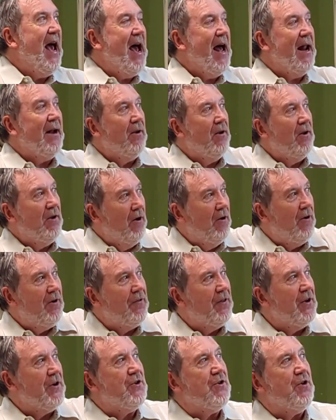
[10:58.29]
And
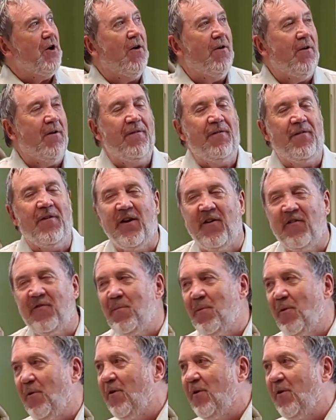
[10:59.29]
look at the geography of